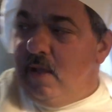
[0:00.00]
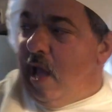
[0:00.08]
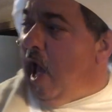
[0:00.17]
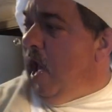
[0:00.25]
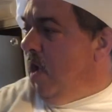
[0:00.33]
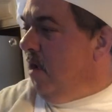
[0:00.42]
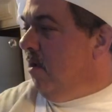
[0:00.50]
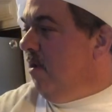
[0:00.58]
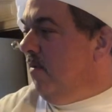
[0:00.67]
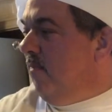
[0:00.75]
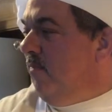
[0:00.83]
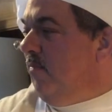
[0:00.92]
Hey!
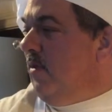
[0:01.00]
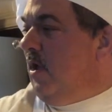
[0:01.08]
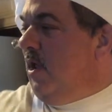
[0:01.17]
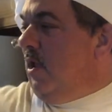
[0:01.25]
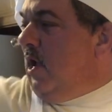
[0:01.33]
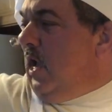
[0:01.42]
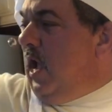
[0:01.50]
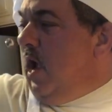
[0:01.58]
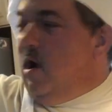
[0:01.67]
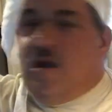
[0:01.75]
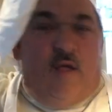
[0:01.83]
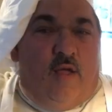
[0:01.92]
Look at
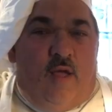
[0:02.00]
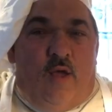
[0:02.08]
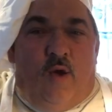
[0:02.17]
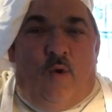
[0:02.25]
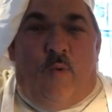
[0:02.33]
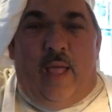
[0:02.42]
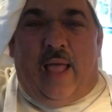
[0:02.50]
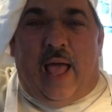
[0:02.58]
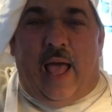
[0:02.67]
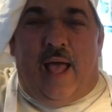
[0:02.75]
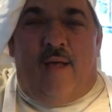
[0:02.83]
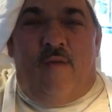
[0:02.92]
here. We
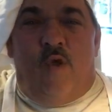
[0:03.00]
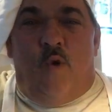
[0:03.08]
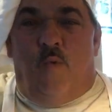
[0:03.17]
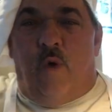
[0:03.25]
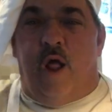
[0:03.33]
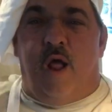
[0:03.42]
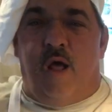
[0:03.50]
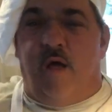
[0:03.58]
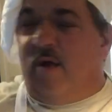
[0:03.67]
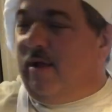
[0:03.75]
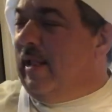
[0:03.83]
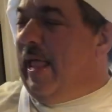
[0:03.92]
got
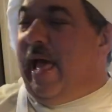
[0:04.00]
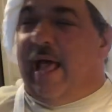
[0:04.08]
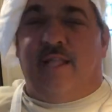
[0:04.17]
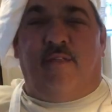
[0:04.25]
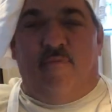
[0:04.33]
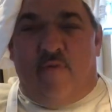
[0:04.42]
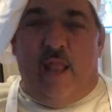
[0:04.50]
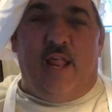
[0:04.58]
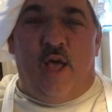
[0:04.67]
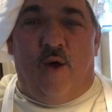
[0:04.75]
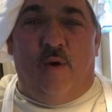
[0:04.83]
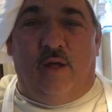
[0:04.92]
world-class
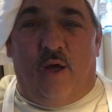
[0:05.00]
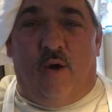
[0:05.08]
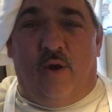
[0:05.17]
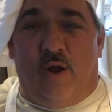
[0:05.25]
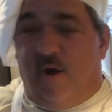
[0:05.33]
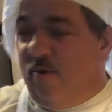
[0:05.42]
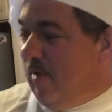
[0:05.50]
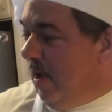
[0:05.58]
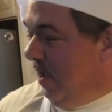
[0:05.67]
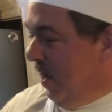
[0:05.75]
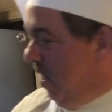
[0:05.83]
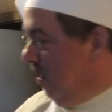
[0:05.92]
video going on
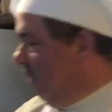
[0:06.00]
around here.